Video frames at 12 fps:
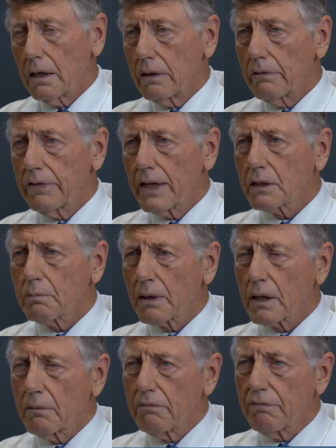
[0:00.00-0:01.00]
things
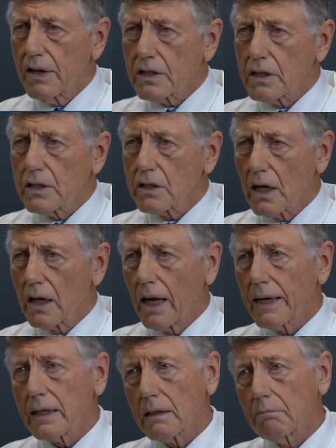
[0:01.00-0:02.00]
become fuzzy,
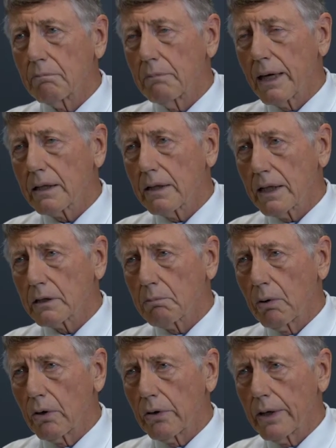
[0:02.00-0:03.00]
sunlight can make things
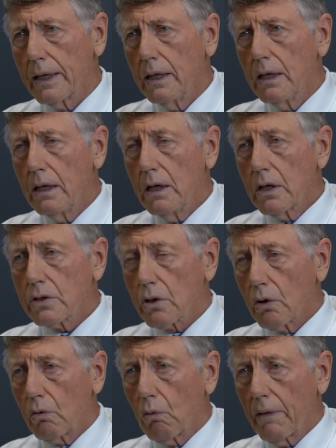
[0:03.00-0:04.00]
blurry.
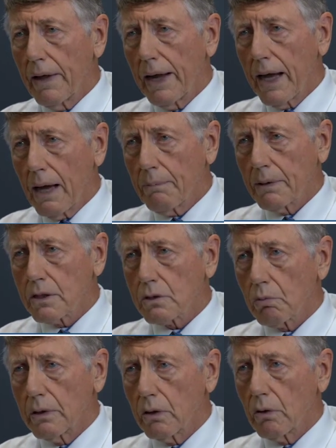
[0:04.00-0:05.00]
So when that
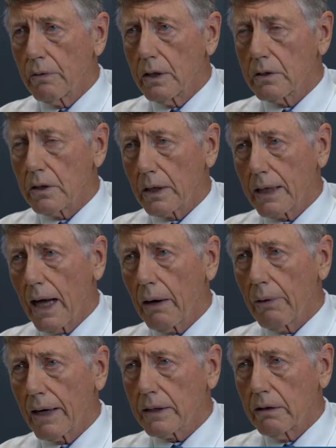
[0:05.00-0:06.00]
happens, we know there's a
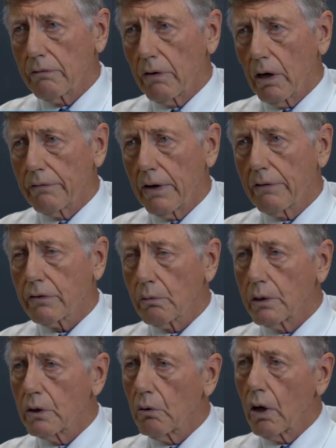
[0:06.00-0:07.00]
cataract involved after
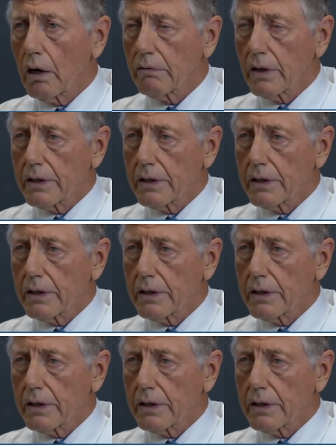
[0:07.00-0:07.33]
we do all of our